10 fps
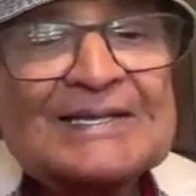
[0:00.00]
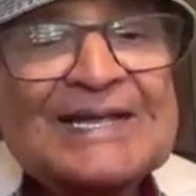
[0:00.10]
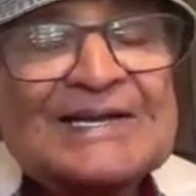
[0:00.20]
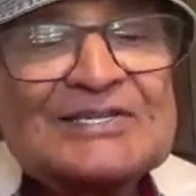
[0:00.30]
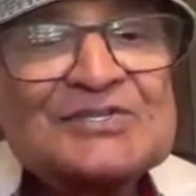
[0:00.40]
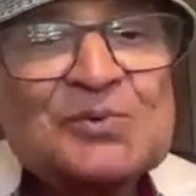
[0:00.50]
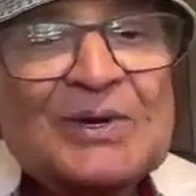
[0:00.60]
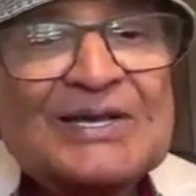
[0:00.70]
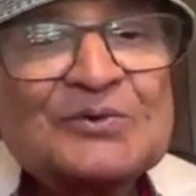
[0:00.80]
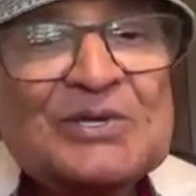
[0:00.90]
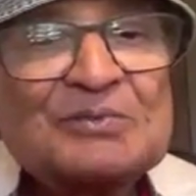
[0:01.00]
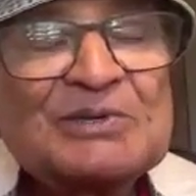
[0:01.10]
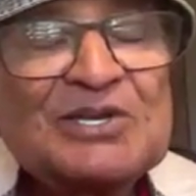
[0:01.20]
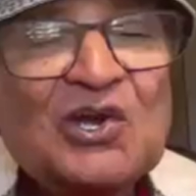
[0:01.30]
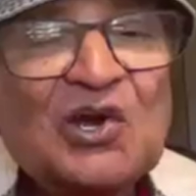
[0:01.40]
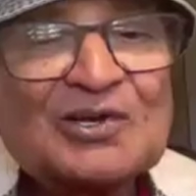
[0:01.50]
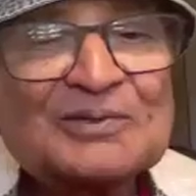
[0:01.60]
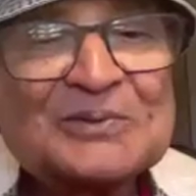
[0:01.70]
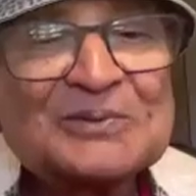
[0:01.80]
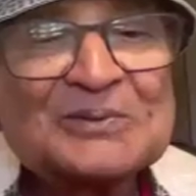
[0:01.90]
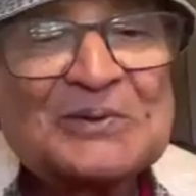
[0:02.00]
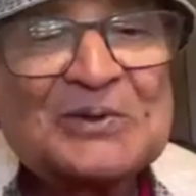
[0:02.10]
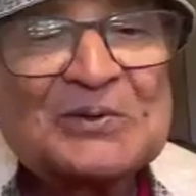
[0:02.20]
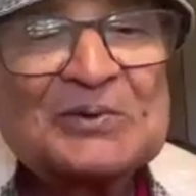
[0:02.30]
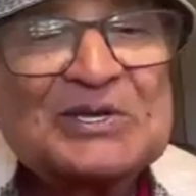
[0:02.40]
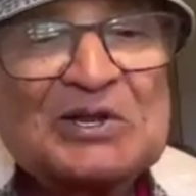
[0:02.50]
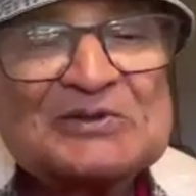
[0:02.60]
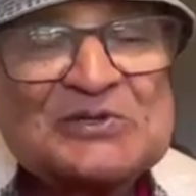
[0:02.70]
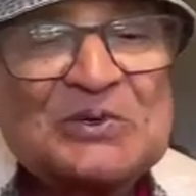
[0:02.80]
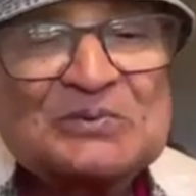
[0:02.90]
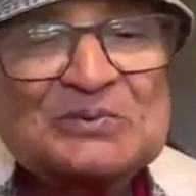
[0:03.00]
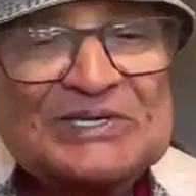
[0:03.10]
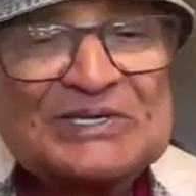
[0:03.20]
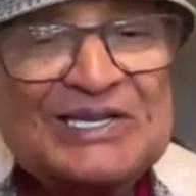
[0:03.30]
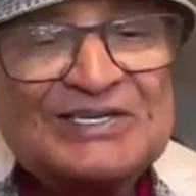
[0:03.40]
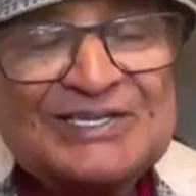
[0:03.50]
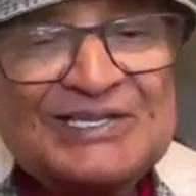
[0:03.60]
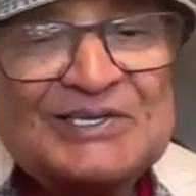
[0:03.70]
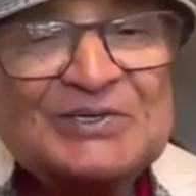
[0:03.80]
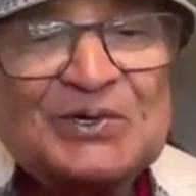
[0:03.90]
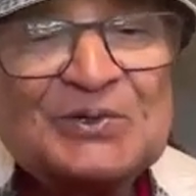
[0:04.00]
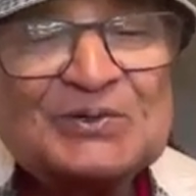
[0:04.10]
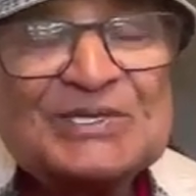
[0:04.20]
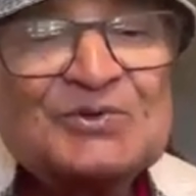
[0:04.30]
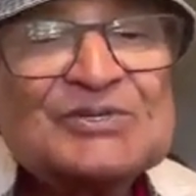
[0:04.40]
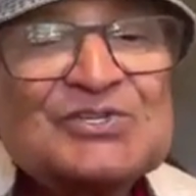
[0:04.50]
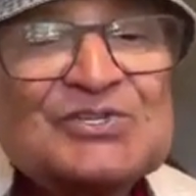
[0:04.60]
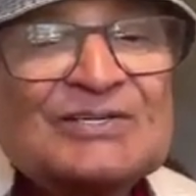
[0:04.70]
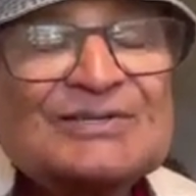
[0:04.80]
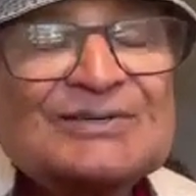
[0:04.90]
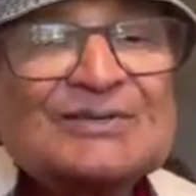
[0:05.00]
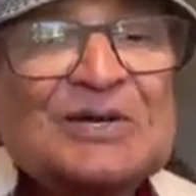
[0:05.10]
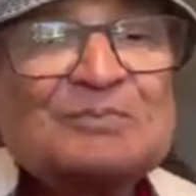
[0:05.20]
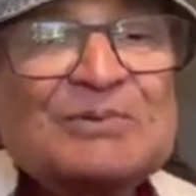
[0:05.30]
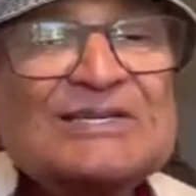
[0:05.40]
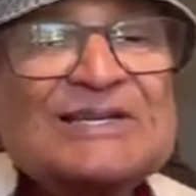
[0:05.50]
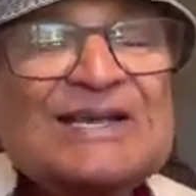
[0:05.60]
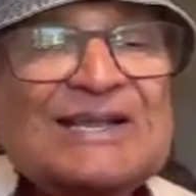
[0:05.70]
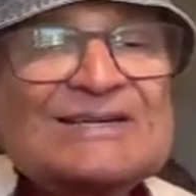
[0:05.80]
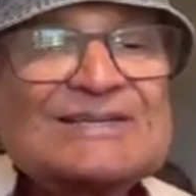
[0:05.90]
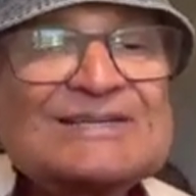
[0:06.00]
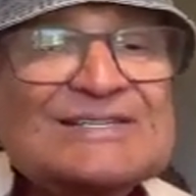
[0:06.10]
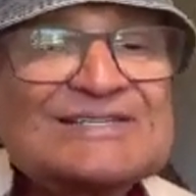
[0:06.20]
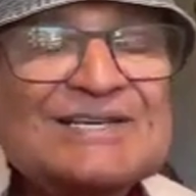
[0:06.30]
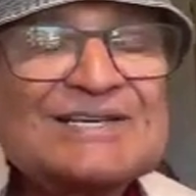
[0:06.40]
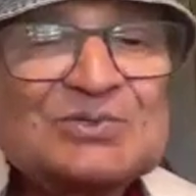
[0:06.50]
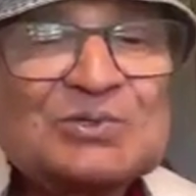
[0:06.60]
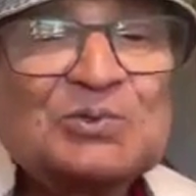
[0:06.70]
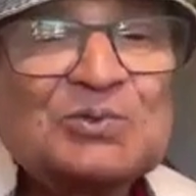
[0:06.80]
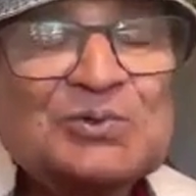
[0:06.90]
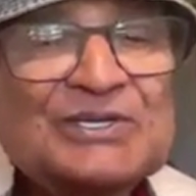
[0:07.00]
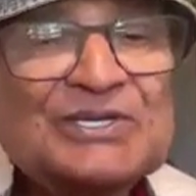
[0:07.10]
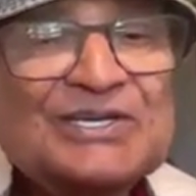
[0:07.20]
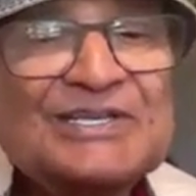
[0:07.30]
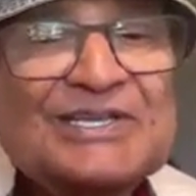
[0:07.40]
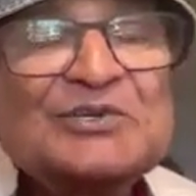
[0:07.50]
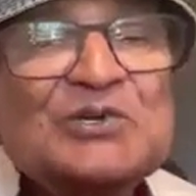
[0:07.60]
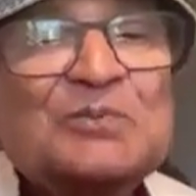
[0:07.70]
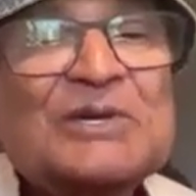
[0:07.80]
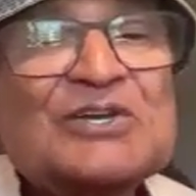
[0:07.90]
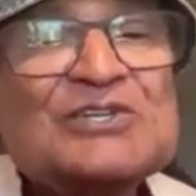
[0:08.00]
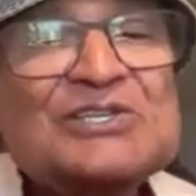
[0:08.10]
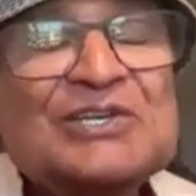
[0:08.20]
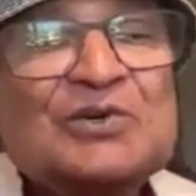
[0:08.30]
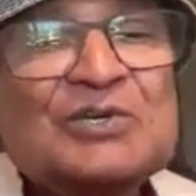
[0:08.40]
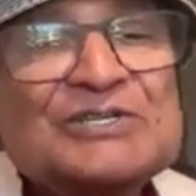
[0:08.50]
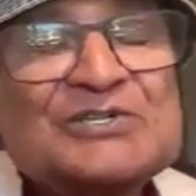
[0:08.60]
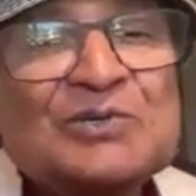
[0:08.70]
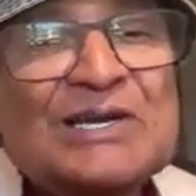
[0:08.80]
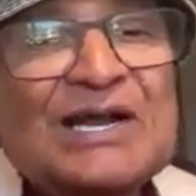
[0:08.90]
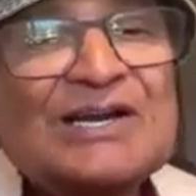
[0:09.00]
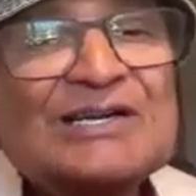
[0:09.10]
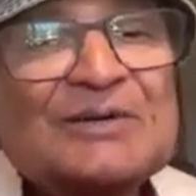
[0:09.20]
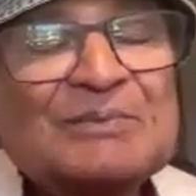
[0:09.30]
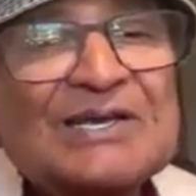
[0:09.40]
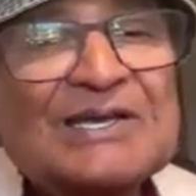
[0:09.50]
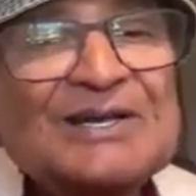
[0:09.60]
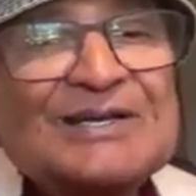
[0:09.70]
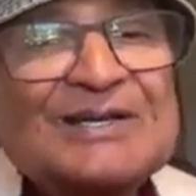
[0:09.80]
And that is where we belong. We also need the ego. Ego is not completely an unnecessary tool. We need the ego because the ego needs to learn and make